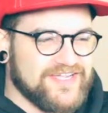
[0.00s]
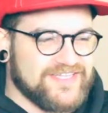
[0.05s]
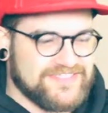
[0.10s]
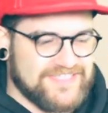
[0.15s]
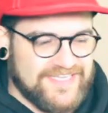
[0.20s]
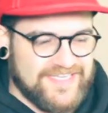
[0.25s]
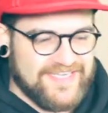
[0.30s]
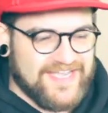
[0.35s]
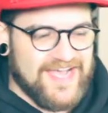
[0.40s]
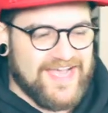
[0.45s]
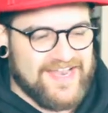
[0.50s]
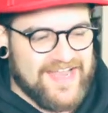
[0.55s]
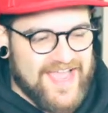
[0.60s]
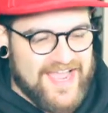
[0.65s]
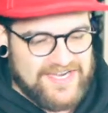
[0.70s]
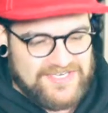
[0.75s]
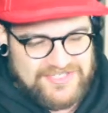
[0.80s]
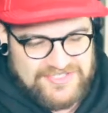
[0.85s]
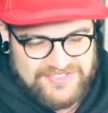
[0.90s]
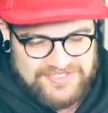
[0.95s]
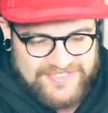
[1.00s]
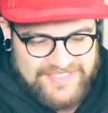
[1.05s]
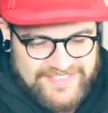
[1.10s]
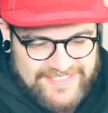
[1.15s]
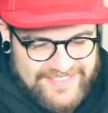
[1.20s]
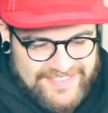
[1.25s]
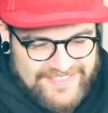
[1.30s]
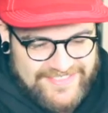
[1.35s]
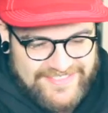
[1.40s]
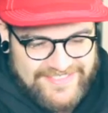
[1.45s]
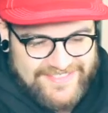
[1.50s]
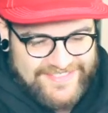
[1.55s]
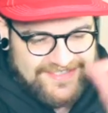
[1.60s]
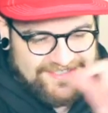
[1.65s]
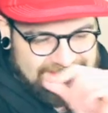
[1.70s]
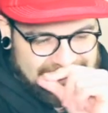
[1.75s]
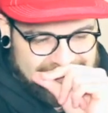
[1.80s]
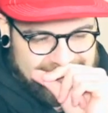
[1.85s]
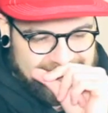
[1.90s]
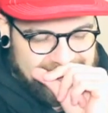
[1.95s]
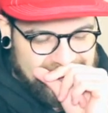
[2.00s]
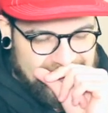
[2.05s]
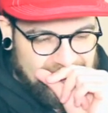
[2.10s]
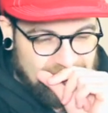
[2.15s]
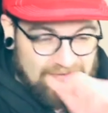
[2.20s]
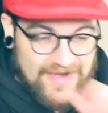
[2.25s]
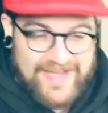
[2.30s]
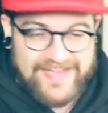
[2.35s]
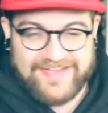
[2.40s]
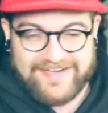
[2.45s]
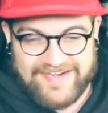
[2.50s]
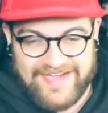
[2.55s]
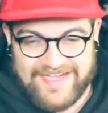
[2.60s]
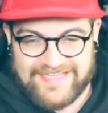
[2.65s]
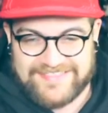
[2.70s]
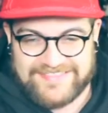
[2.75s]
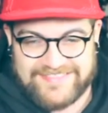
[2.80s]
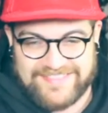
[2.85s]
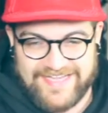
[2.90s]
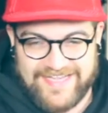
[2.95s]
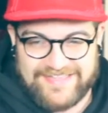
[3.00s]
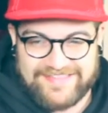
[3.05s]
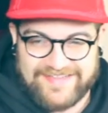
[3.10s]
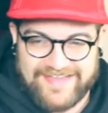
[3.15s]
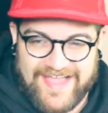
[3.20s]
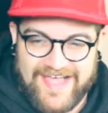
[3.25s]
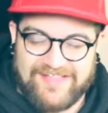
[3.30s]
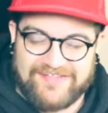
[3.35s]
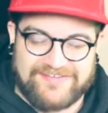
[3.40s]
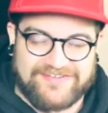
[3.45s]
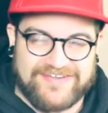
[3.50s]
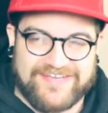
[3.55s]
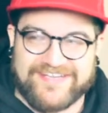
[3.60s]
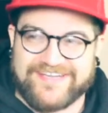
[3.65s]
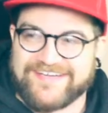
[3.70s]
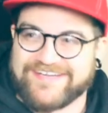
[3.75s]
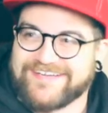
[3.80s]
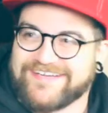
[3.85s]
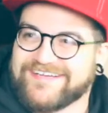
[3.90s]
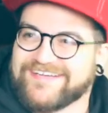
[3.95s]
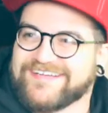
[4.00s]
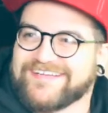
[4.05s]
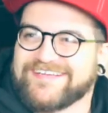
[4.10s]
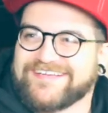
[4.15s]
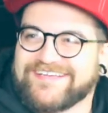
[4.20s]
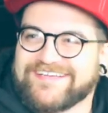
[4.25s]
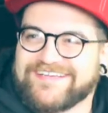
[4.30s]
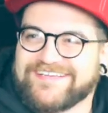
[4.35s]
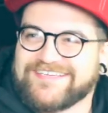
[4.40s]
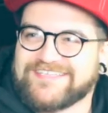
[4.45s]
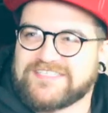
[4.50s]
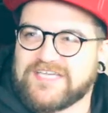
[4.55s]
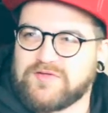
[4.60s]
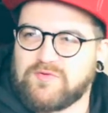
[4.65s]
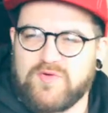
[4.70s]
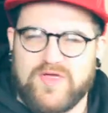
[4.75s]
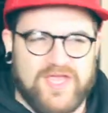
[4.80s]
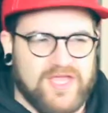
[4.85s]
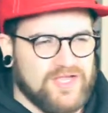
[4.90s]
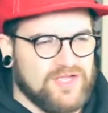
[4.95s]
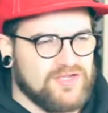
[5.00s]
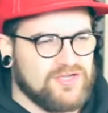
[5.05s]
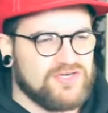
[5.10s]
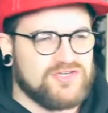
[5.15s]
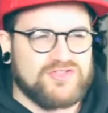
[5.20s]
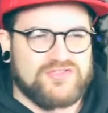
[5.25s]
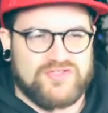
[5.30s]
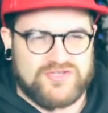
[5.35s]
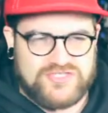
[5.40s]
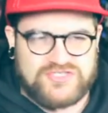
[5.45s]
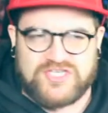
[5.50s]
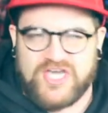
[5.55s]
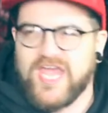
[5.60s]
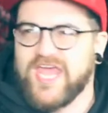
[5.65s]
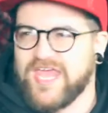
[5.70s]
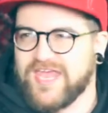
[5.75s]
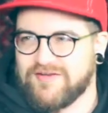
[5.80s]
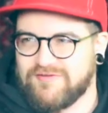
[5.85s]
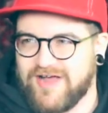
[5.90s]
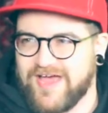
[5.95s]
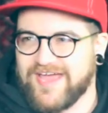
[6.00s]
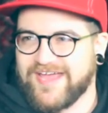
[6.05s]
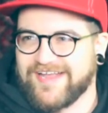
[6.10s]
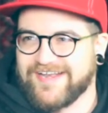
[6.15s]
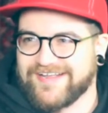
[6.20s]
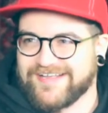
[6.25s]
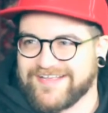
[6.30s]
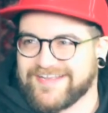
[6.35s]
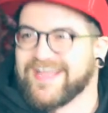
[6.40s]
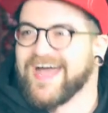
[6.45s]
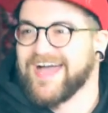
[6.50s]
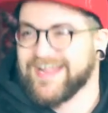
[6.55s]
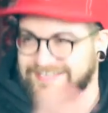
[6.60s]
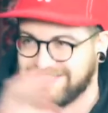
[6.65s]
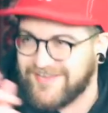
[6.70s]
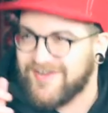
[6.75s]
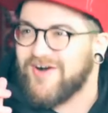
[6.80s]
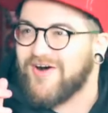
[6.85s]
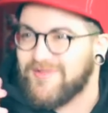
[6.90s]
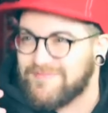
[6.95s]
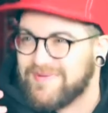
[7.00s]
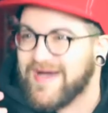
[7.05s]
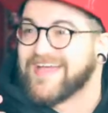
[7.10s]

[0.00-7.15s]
because he got actually recognized at the Galleria. He's like, wait, you're the J, right? And got called